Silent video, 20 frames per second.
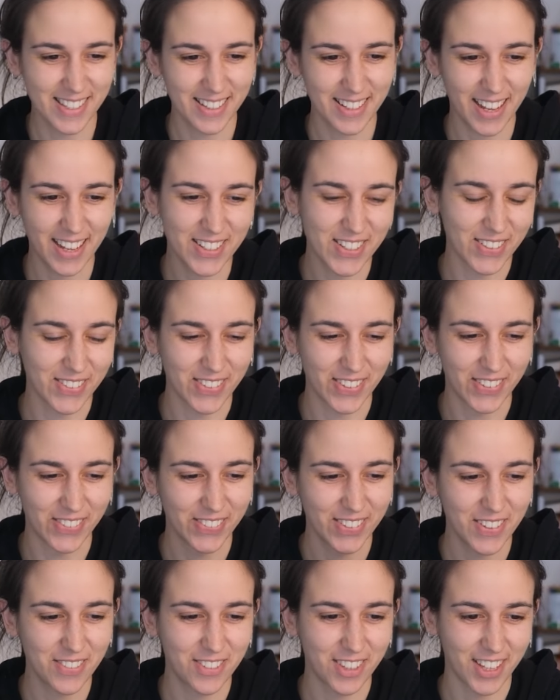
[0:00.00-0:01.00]
I don't
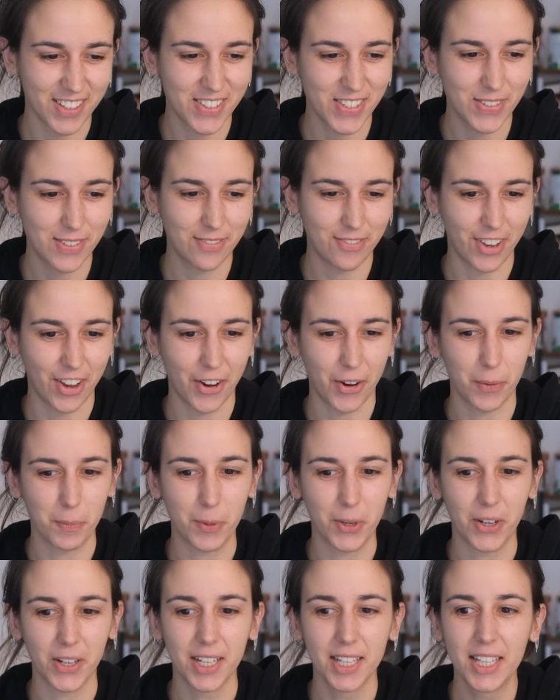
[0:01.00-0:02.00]
know if that's fair,
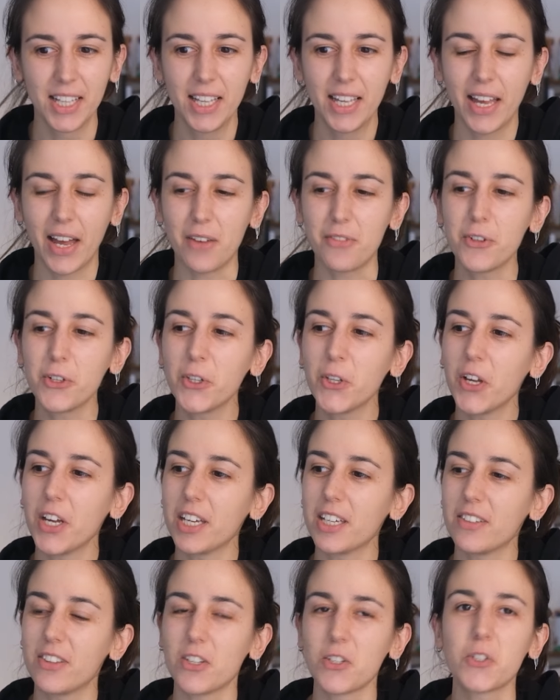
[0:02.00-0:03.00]
but I feel
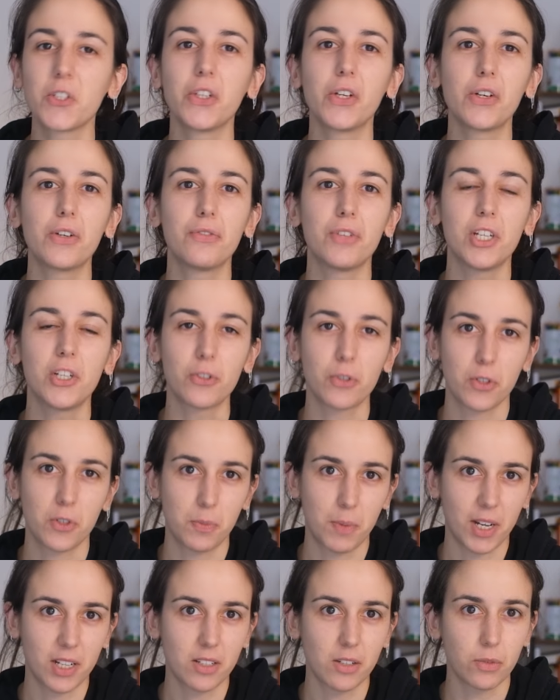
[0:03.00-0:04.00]
like there's a lot of
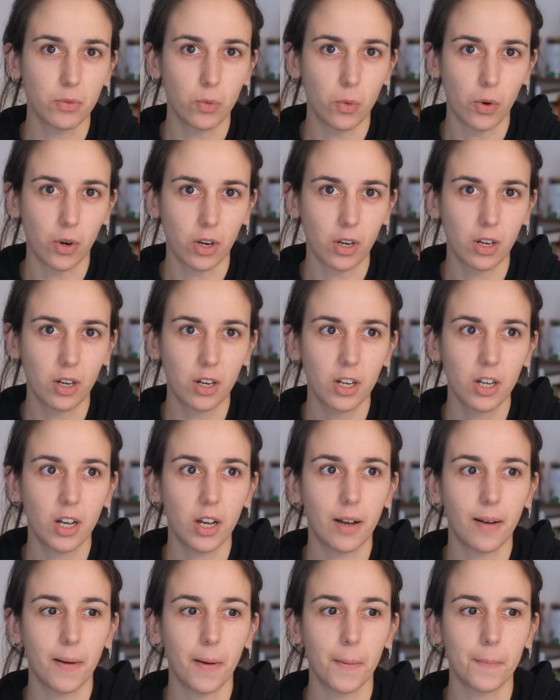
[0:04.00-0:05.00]
introspective work
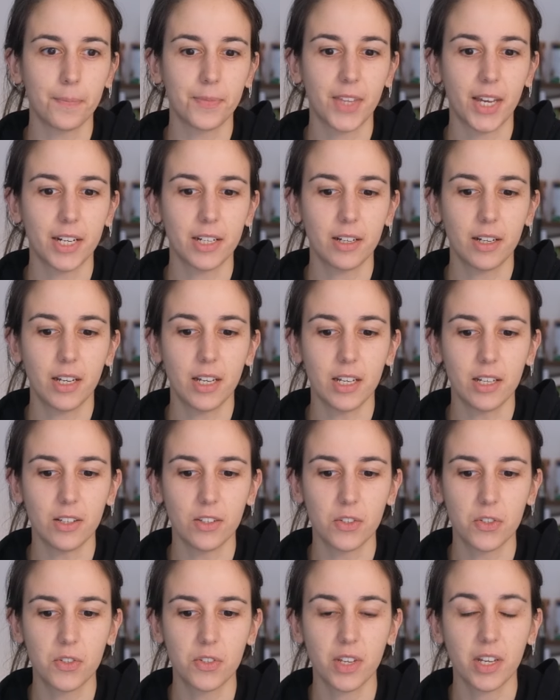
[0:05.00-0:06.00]
that
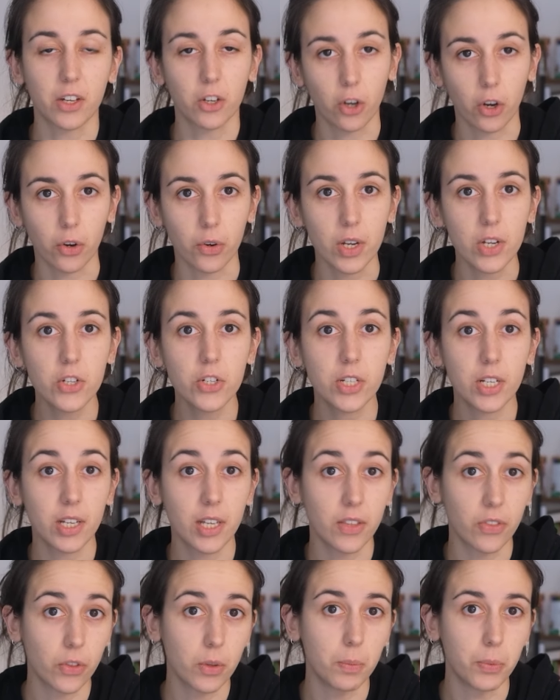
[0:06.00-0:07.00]
is encouraged
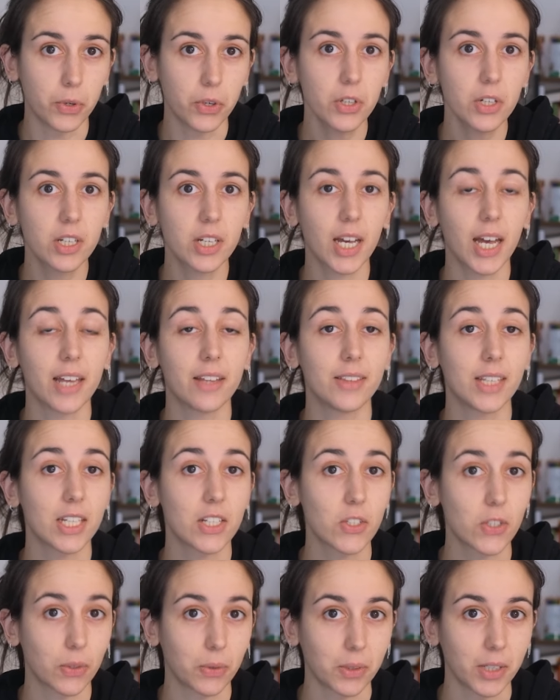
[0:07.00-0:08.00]
in the book, and
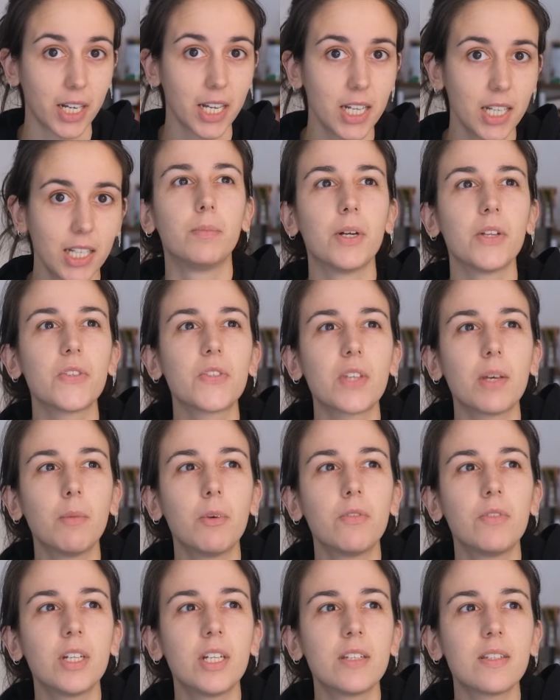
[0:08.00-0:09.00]
that's great. But some
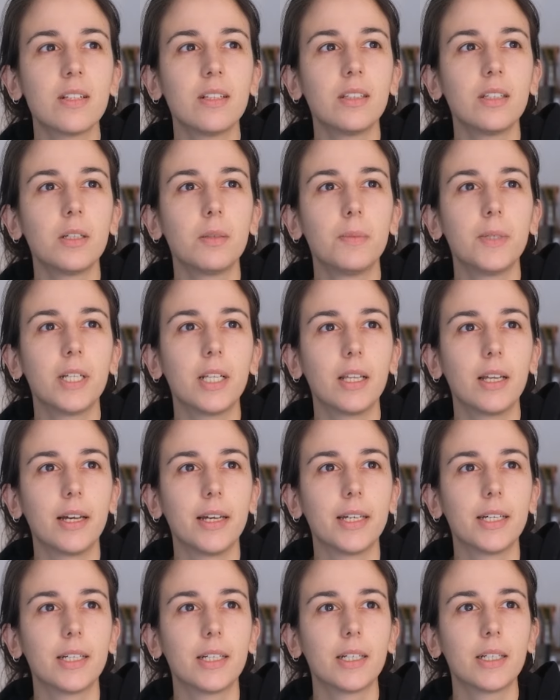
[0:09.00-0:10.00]
of it is a little bit
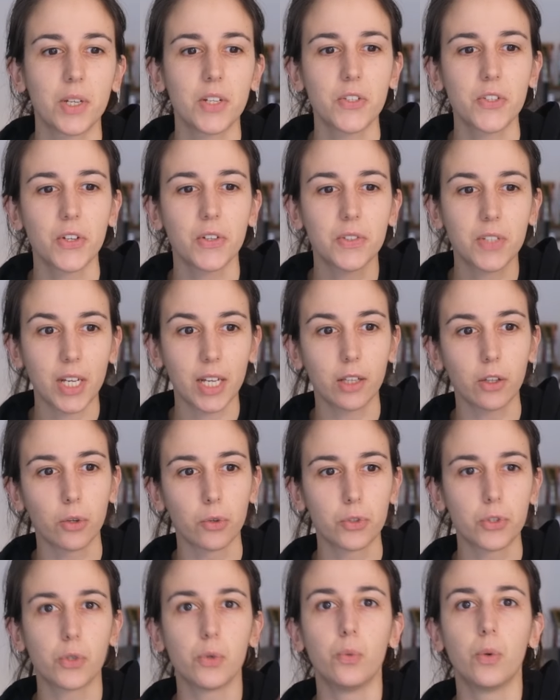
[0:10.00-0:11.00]
like, it's not
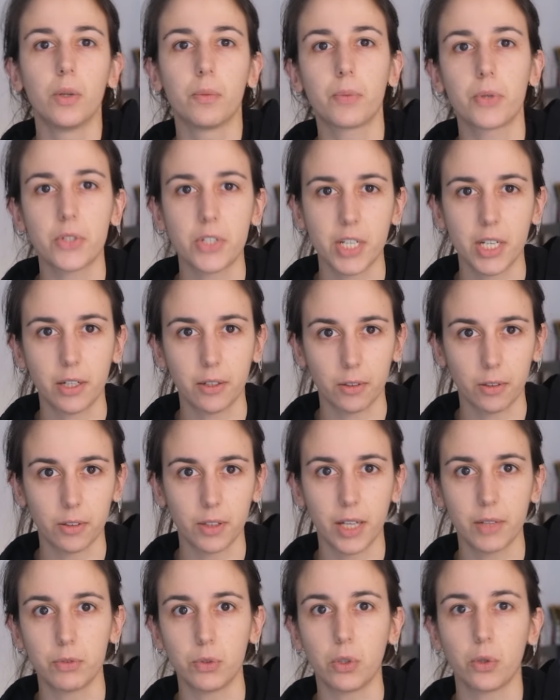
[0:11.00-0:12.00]
tailored to one particular
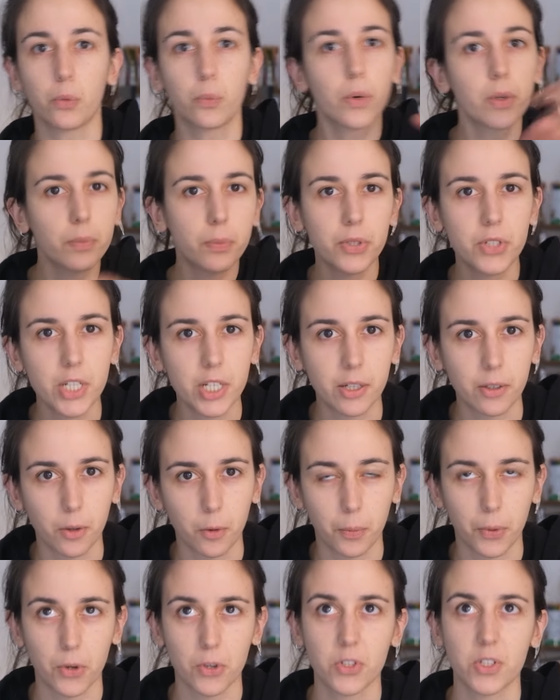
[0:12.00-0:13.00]
level or one
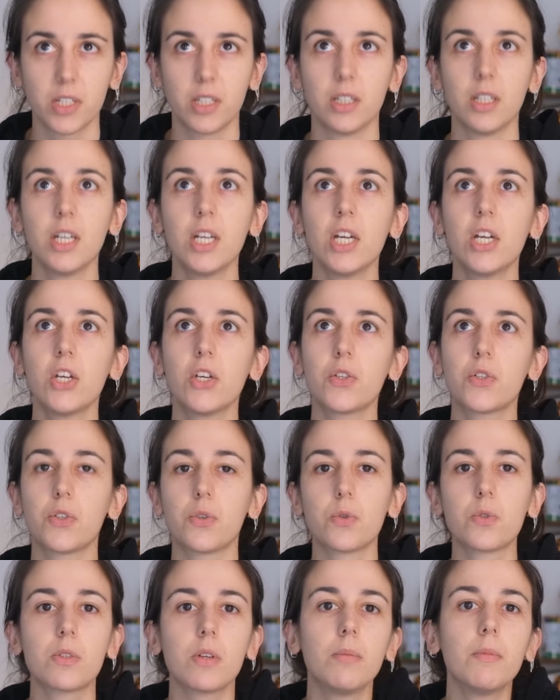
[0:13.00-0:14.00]
particular person.
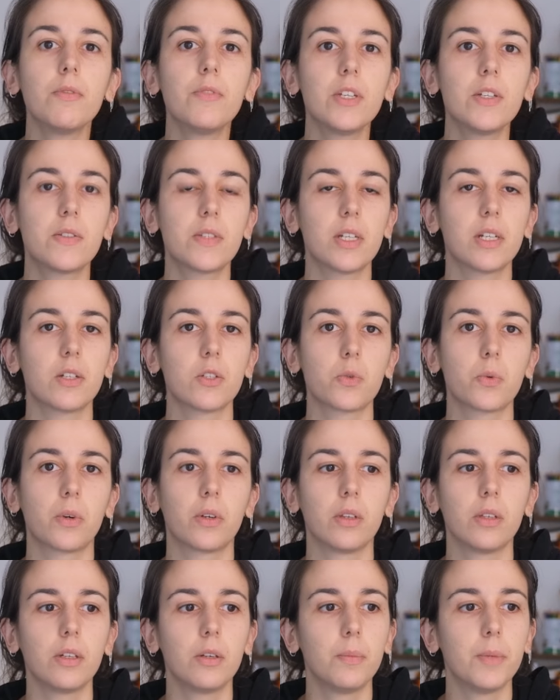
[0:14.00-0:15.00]
So some of these things were
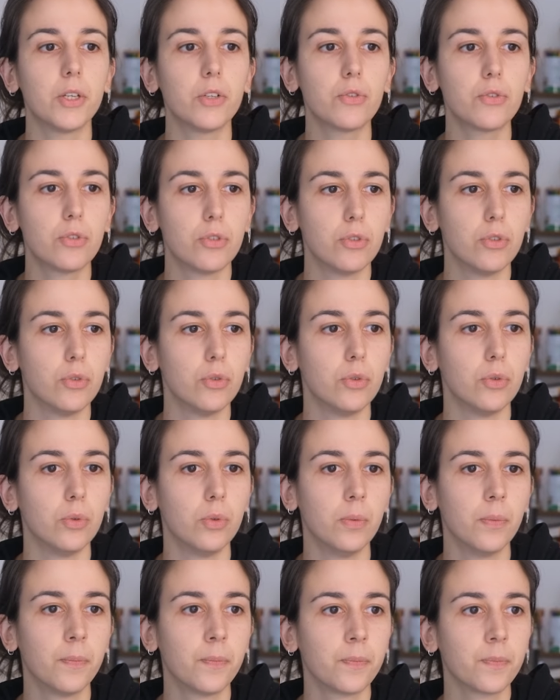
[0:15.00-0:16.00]
a little bit
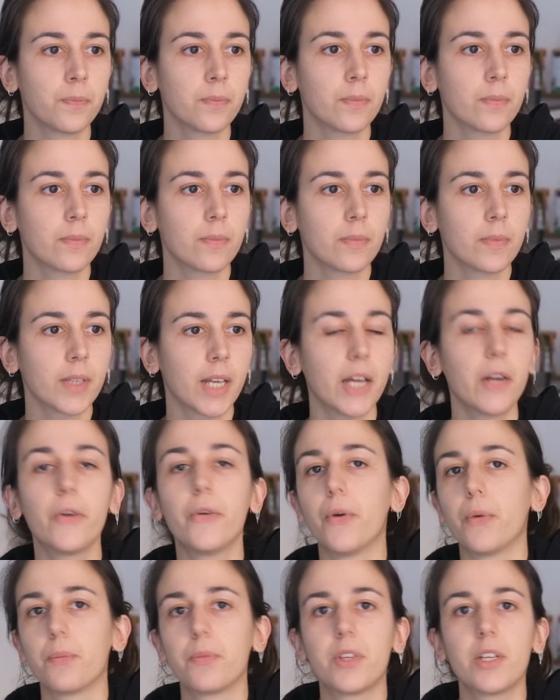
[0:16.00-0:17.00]
too, I don't
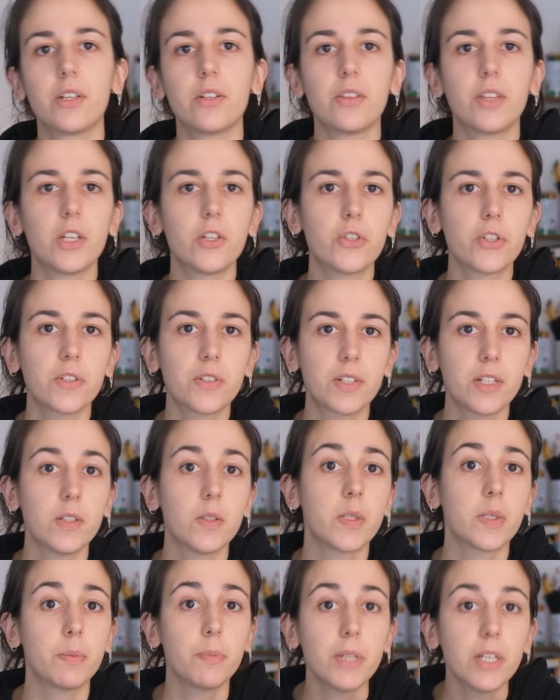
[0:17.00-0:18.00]
know, they just
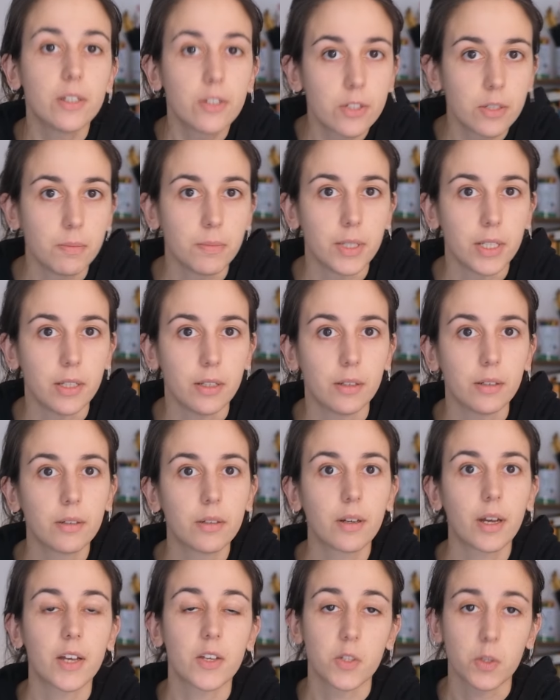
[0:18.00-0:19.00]
didn't speak to
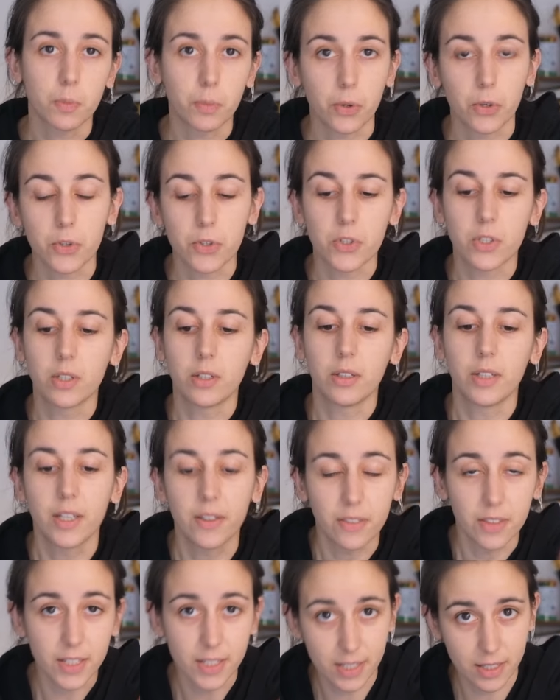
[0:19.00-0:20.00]
me as a person
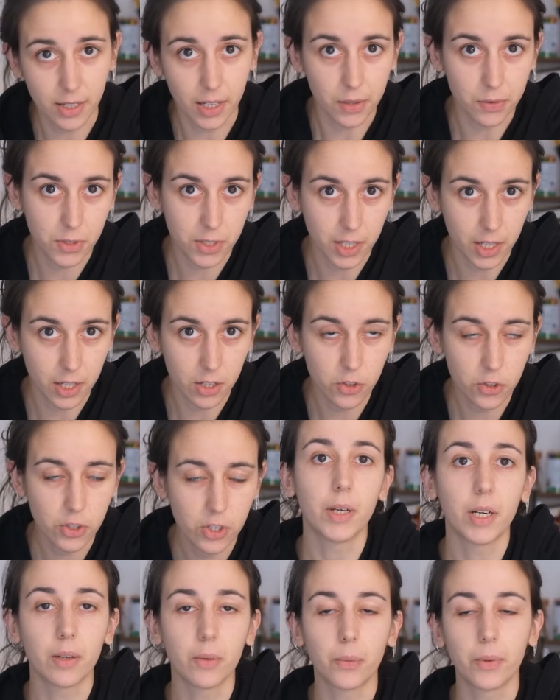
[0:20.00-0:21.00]
in this life stage.
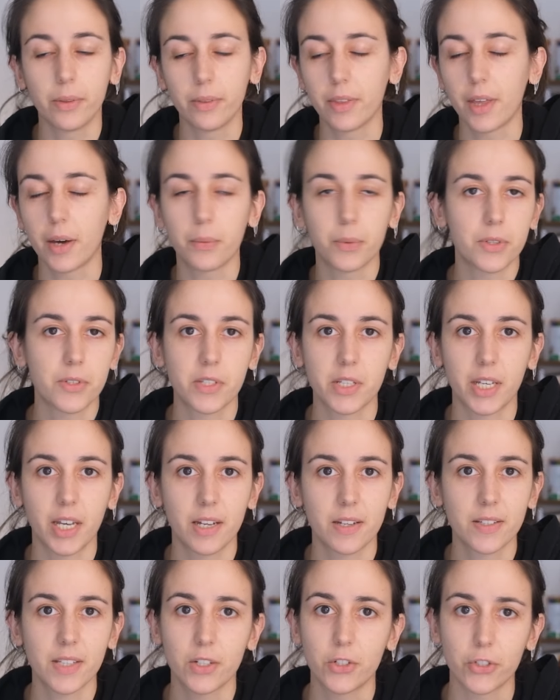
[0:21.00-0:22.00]
But when that was the
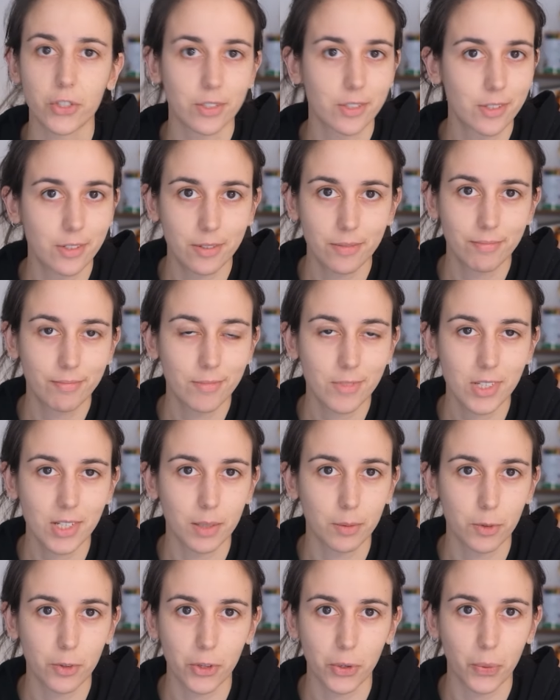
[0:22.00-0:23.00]
case, I just
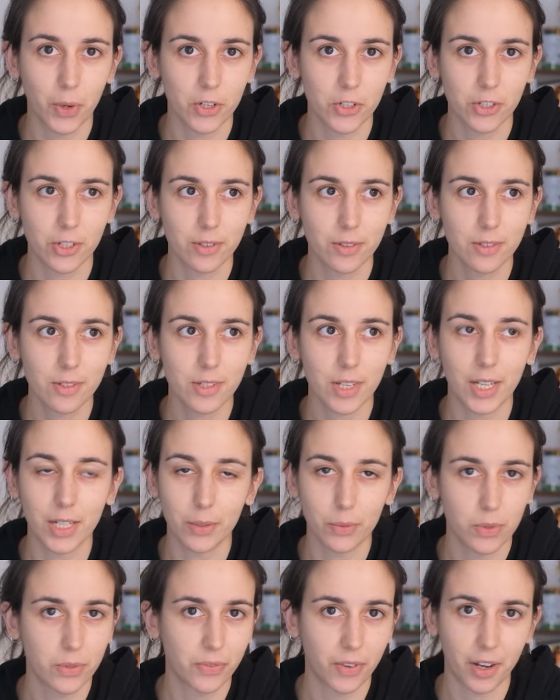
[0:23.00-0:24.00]
skipped the questions and
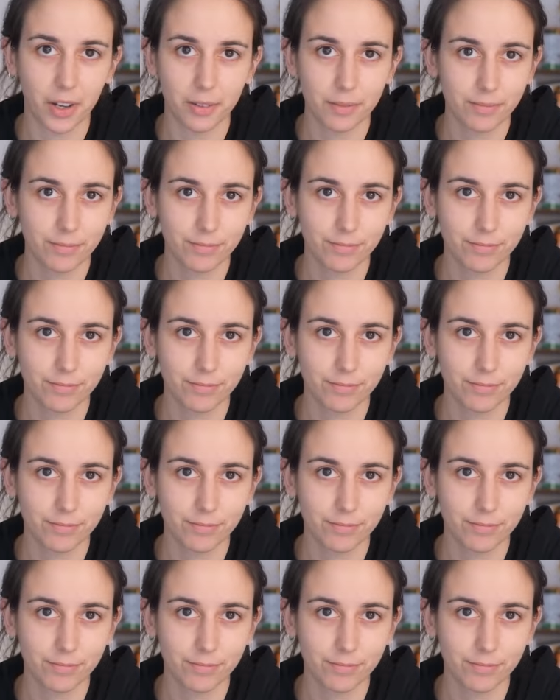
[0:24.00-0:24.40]
it was fine. The